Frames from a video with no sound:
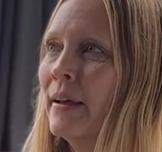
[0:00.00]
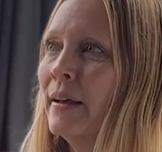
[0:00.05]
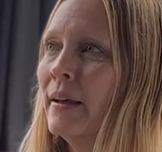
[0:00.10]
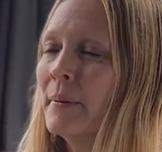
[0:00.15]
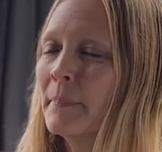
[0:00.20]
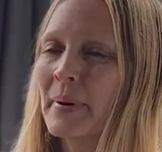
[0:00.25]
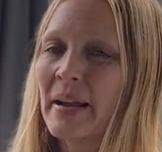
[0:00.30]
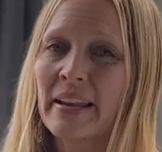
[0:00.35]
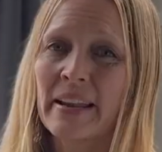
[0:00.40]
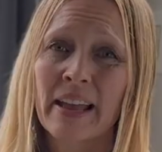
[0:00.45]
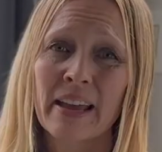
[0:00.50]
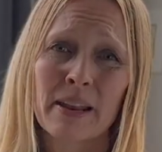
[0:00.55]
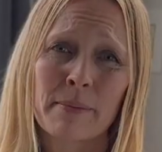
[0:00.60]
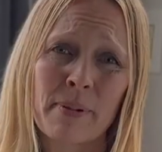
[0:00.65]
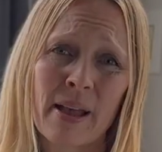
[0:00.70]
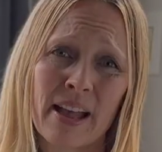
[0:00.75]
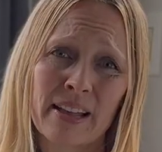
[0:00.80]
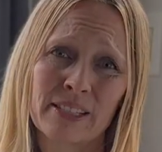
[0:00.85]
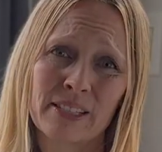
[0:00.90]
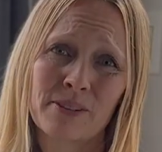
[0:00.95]
My Nana
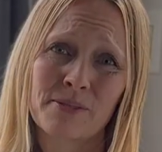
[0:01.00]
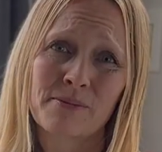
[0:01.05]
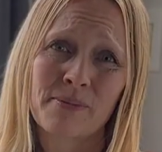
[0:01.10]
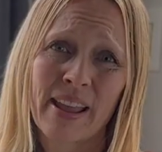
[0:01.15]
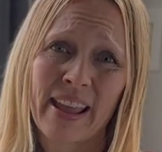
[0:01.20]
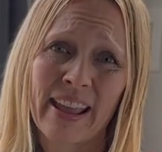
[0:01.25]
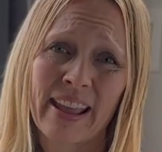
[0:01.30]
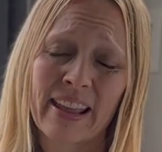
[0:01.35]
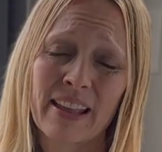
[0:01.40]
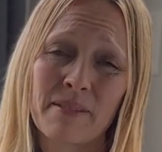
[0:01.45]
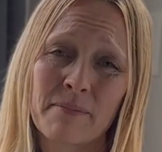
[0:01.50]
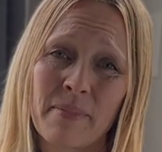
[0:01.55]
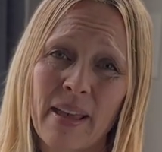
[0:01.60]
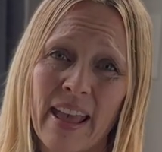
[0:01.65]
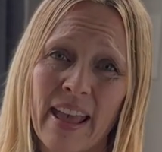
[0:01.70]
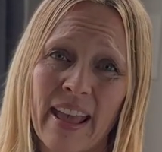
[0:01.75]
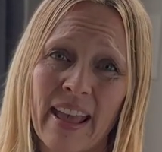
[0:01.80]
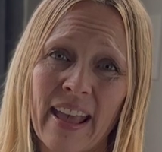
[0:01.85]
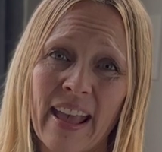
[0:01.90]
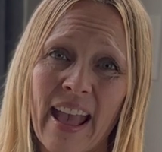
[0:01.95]
passed away in
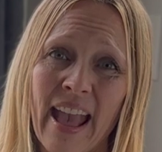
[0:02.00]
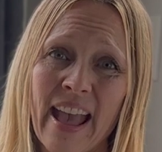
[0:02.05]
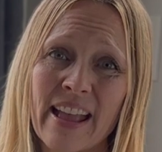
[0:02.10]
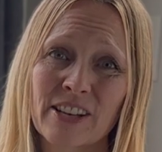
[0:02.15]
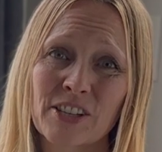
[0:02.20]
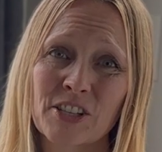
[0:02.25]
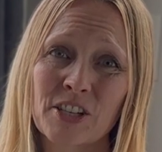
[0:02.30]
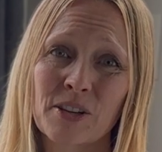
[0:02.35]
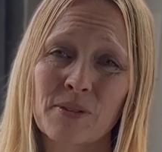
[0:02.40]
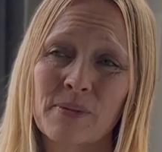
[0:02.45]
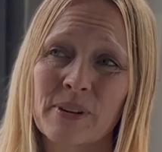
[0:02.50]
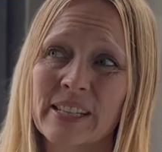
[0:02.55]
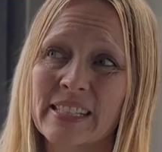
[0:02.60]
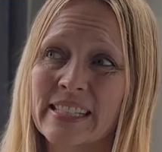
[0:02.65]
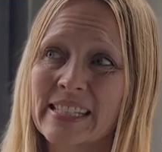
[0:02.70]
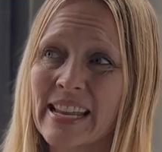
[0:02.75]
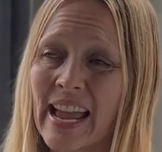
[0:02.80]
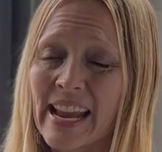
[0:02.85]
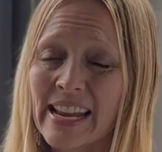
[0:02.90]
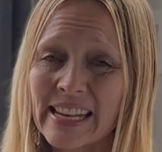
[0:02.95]
May and she was
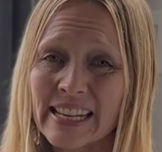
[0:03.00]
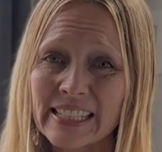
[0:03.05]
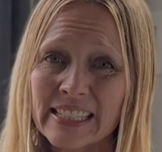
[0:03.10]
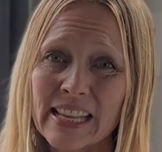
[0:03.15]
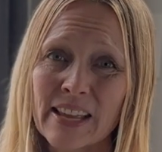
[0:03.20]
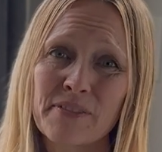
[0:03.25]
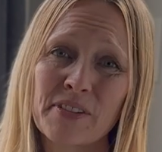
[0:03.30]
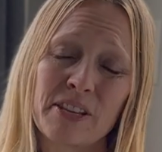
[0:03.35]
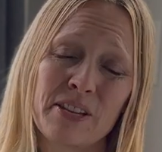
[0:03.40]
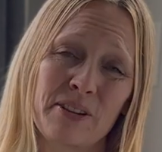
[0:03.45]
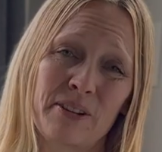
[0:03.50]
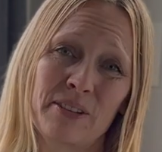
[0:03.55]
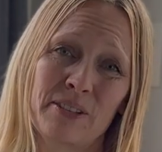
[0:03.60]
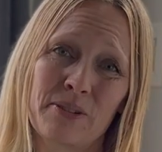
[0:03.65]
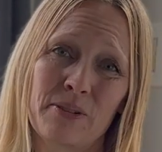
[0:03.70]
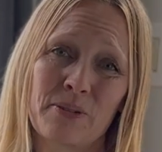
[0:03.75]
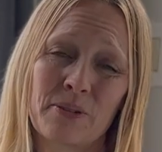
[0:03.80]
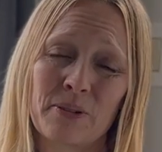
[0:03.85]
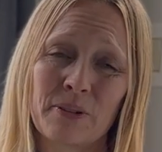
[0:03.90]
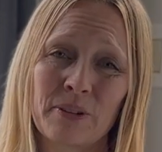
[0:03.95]
97 years
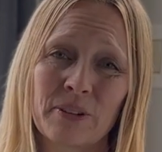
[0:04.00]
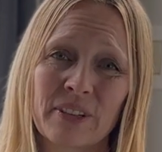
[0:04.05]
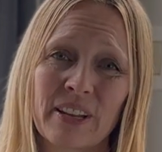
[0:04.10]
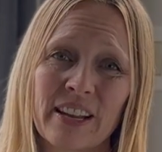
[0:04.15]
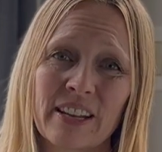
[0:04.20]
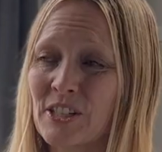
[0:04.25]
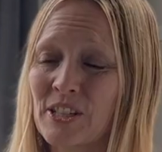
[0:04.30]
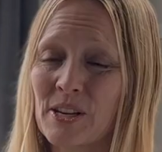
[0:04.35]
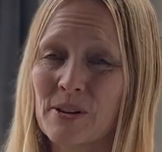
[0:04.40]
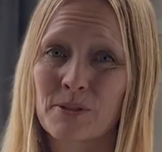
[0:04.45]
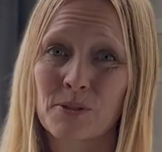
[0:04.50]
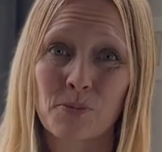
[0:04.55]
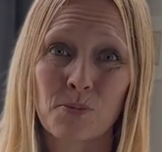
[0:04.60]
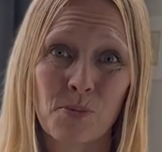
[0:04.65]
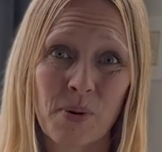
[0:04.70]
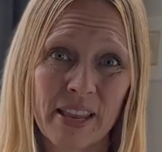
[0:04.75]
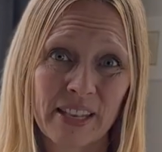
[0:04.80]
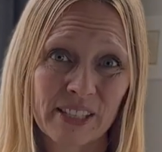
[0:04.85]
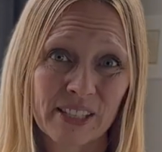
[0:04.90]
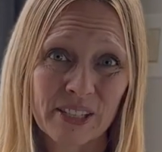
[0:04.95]
old. She was
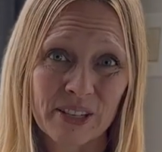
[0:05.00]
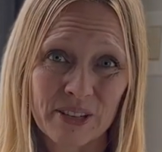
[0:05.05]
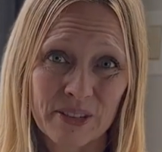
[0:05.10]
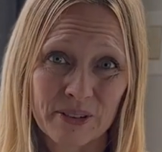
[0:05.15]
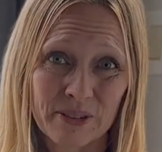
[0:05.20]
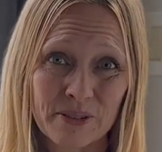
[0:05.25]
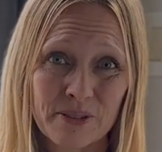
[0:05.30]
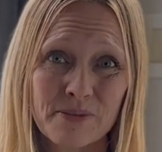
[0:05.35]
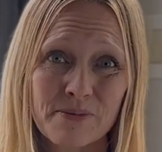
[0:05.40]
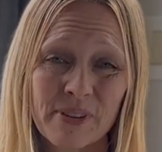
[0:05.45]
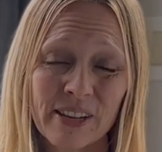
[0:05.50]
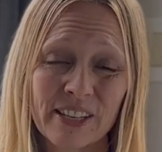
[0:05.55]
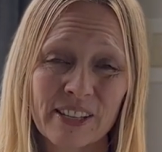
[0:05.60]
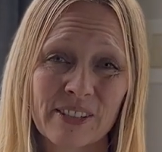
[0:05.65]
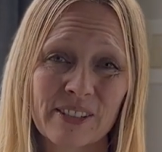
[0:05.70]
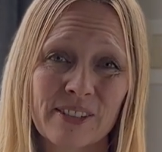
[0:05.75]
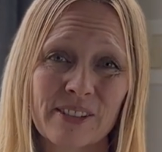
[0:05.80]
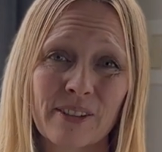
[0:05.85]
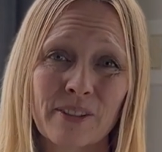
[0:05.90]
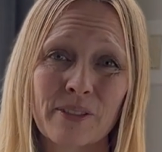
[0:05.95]
Wintu, which
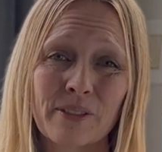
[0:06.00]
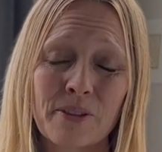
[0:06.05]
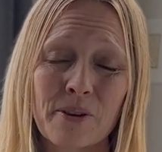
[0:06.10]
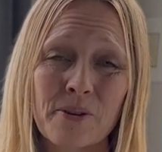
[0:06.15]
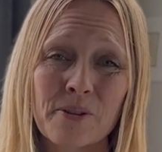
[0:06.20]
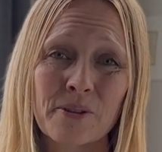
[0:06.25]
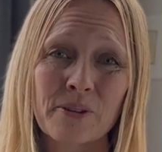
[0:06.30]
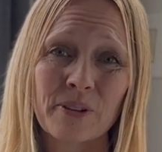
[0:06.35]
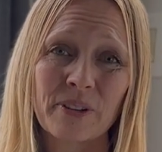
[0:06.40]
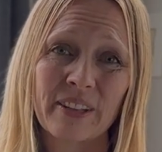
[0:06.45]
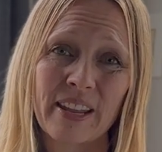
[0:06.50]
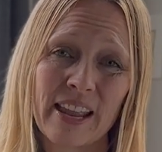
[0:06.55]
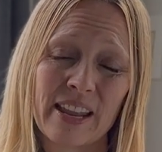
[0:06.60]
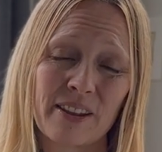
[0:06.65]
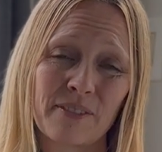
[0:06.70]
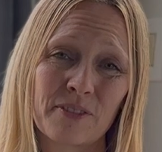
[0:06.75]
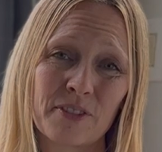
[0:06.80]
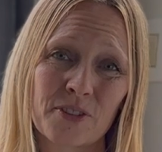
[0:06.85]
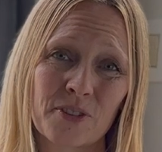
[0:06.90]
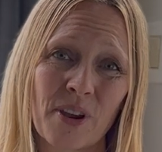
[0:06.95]
is the local
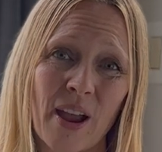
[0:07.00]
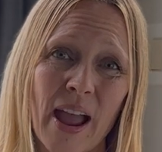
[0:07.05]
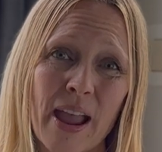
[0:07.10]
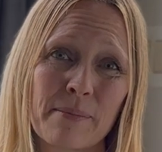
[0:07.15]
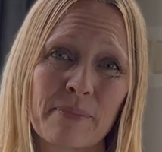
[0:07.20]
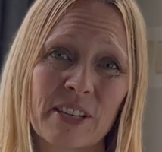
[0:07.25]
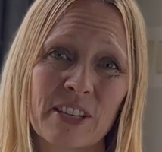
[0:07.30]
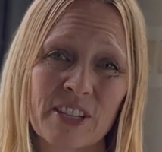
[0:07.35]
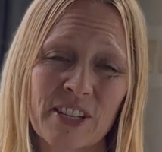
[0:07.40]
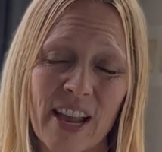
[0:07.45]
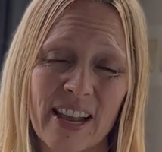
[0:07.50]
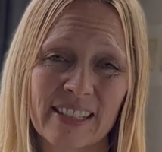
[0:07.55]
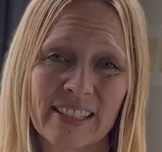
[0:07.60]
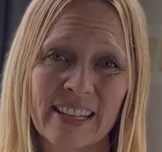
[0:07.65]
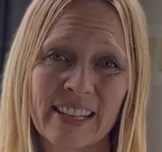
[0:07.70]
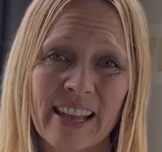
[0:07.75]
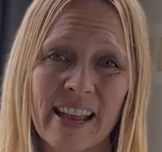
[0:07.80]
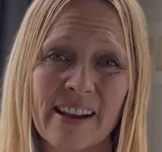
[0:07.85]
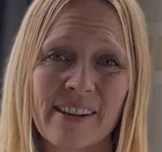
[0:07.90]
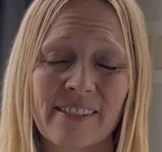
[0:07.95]
native tribe to
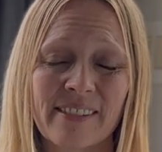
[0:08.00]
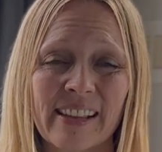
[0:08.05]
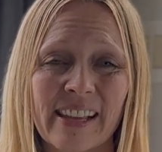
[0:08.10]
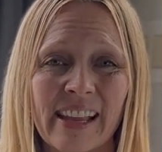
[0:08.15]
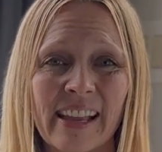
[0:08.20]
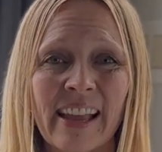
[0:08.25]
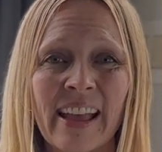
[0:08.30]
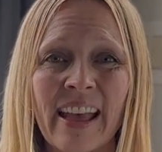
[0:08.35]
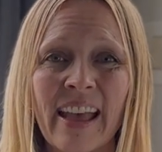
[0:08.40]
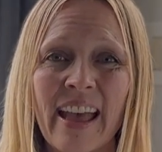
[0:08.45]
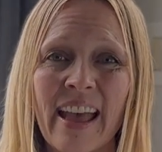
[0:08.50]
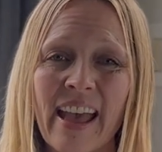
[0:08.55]
Shasta County.